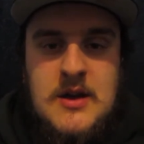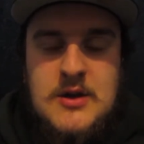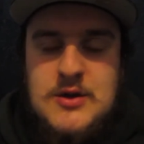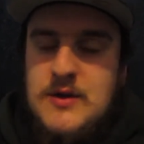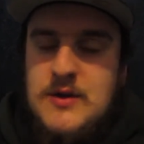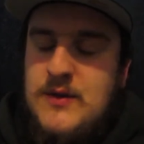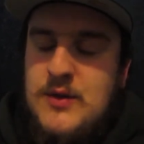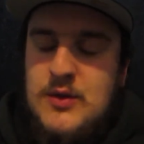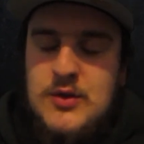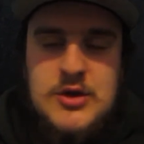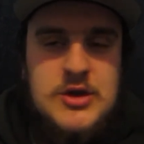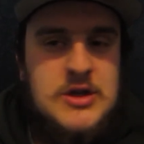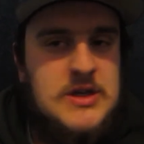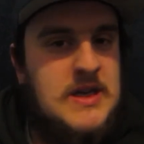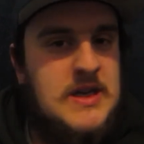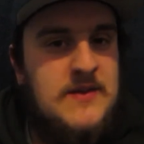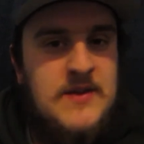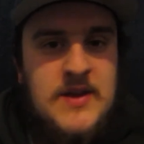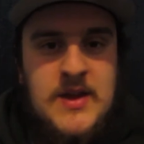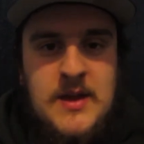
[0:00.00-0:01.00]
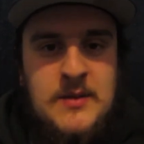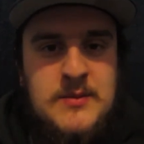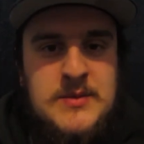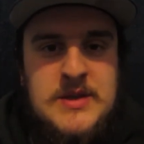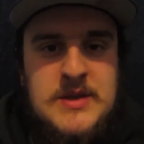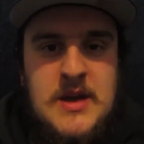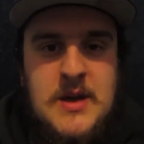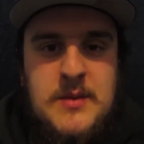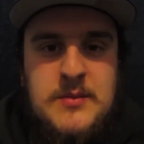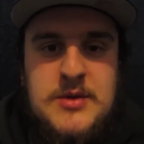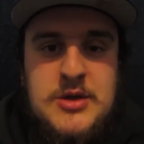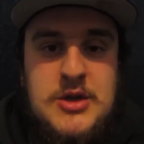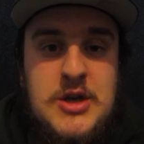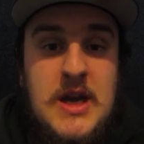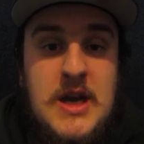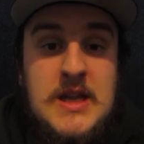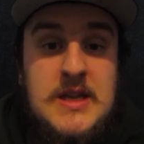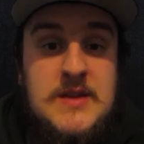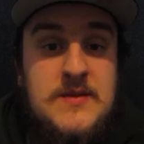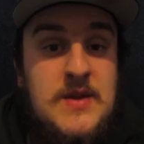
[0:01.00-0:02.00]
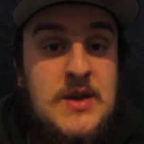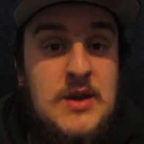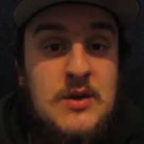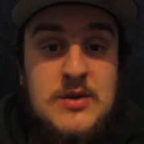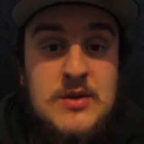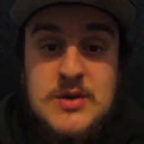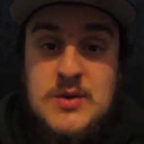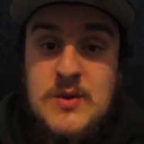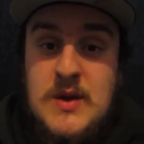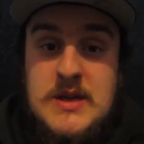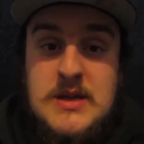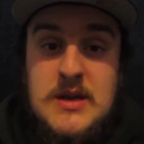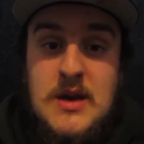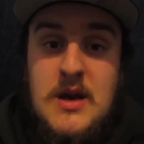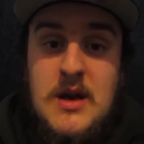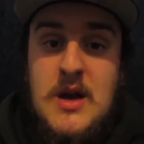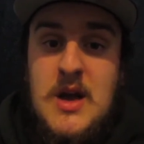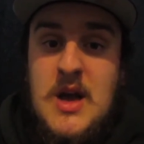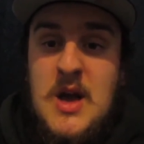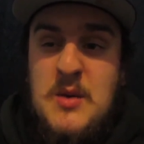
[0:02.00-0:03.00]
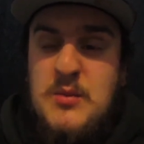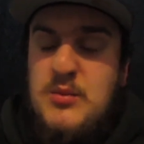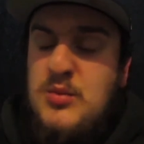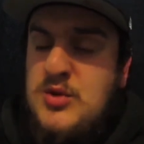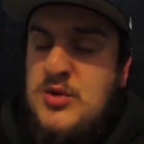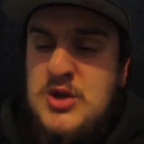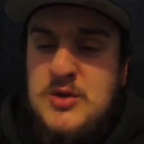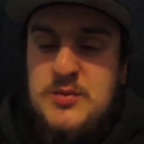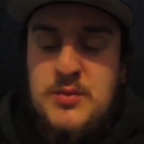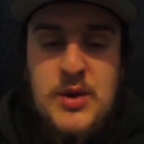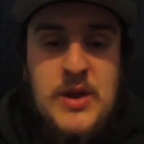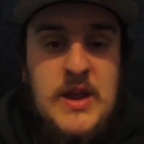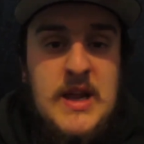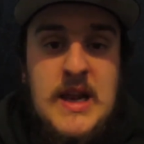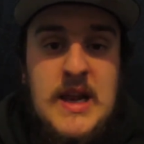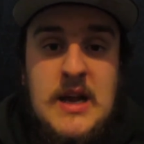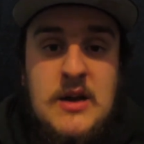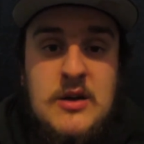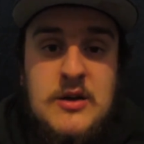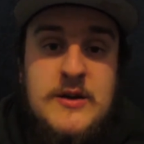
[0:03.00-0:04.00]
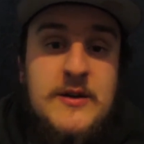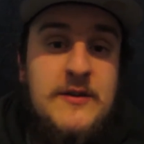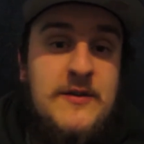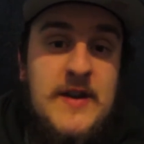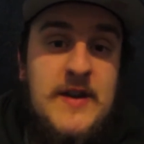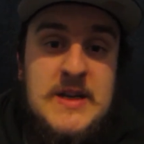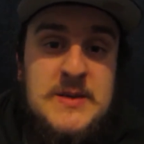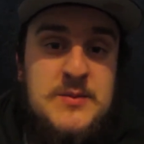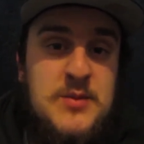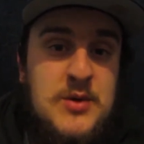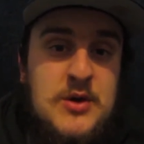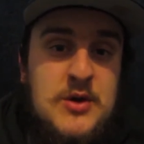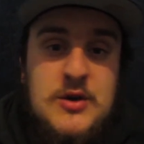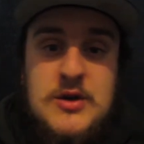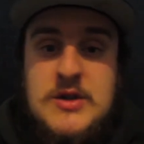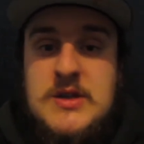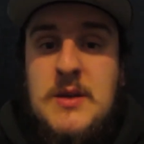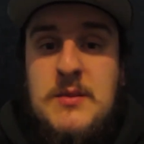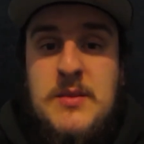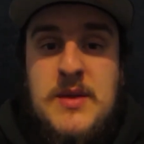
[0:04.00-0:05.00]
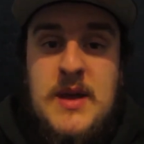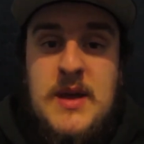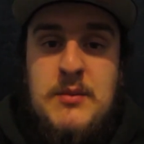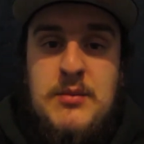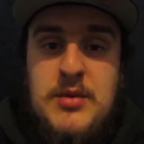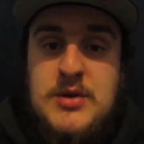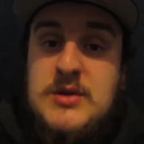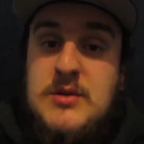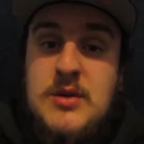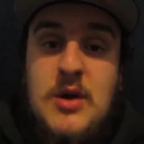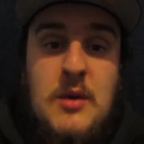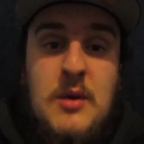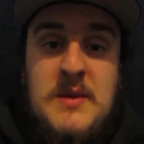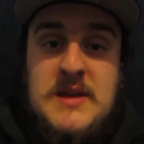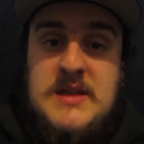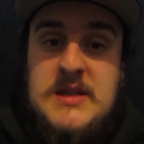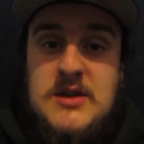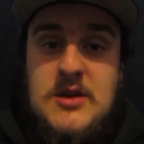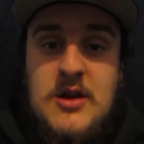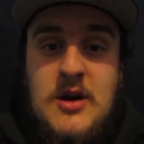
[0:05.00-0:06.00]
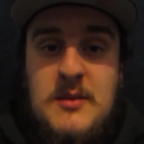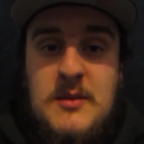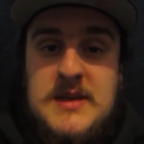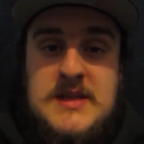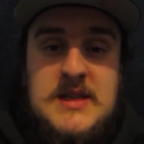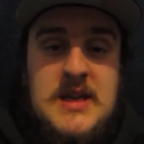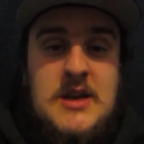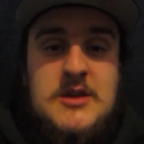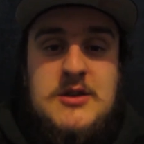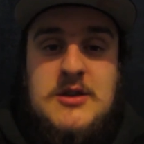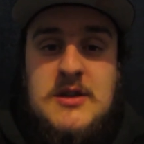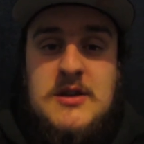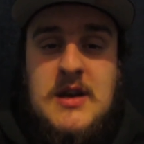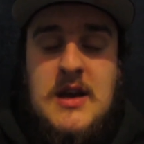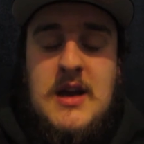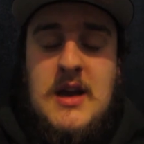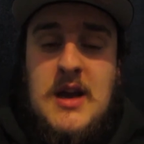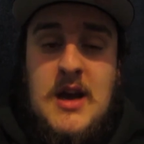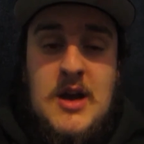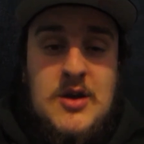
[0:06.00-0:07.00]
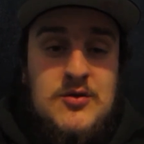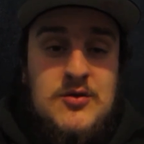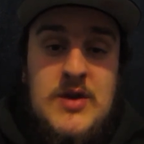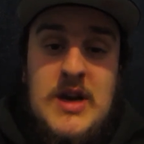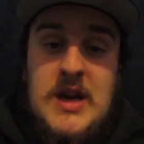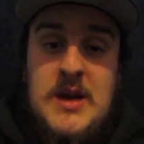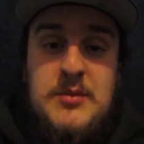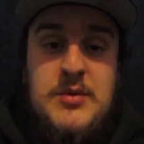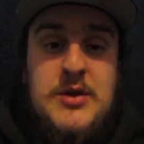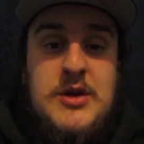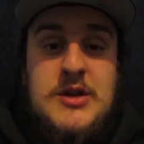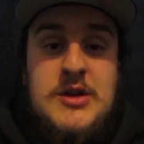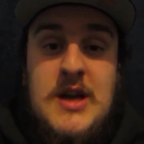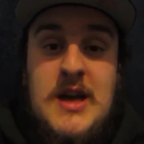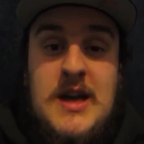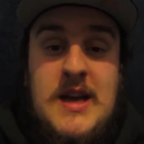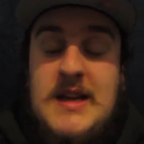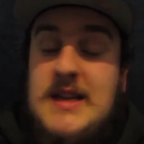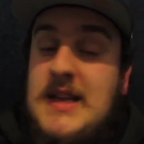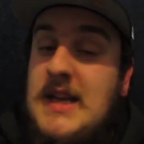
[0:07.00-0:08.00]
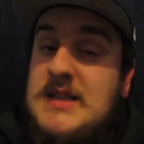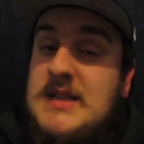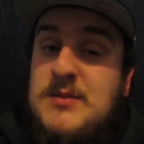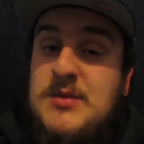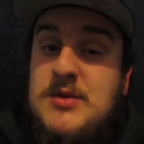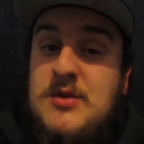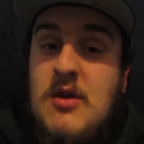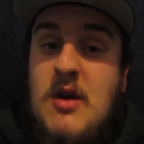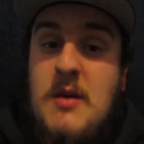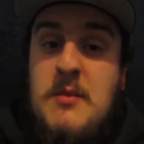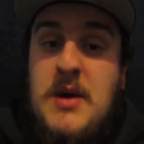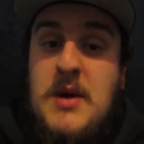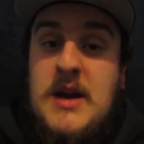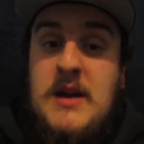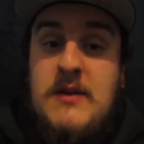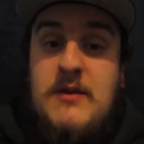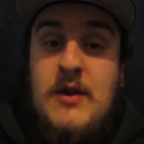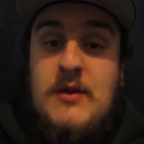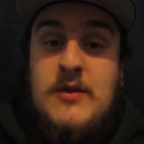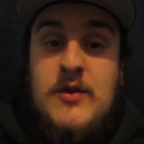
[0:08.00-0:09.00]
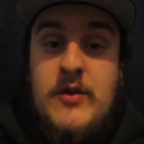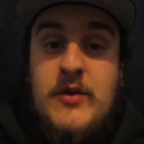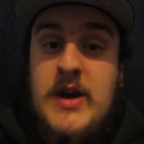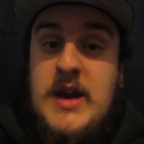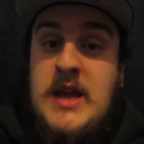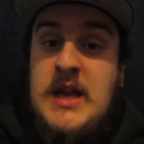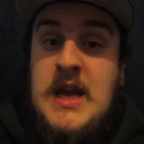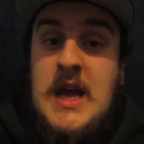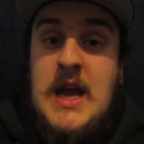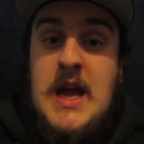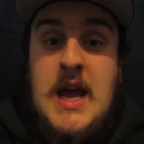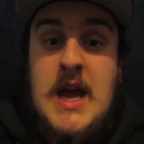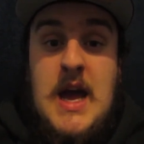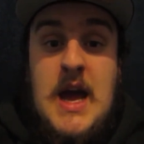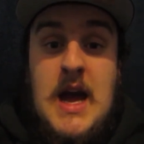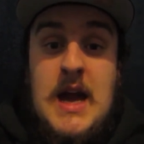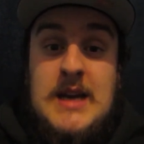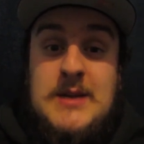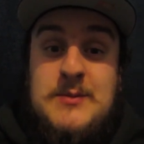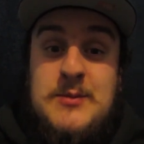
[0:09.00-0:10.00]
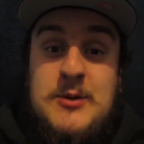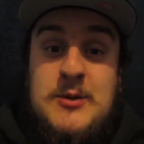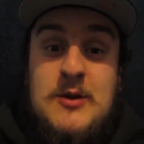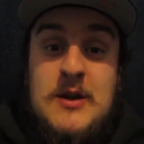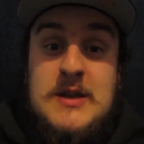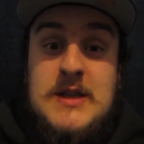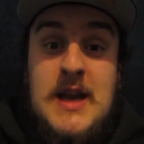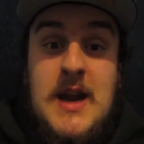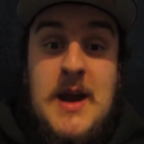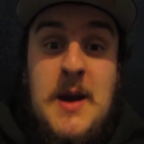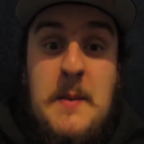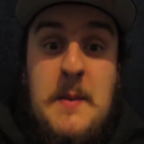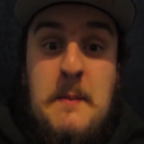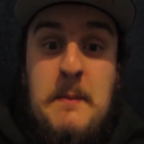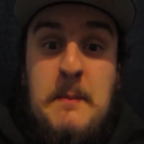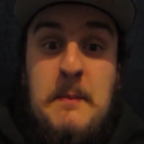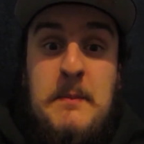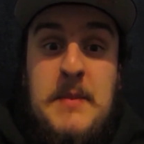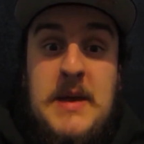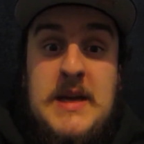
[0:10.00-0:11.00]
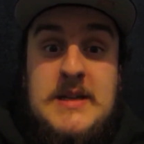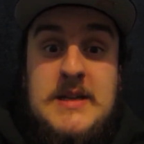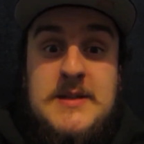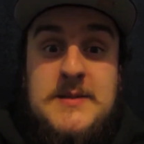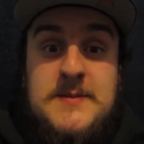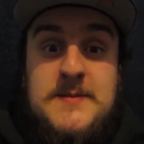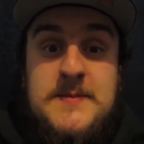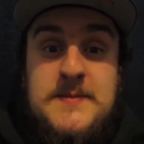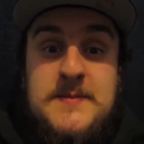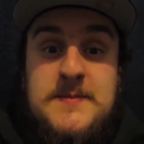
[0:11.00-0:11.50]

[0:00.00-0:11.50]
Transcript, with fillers: So if you could just leave a thumbs up, share this video on Twitter, just put the link on your Facebook or something, put some comments in the comment section, Really appreciate it. Hit that subscribe button if you haven't already. I'll speak to you guys later. Peace.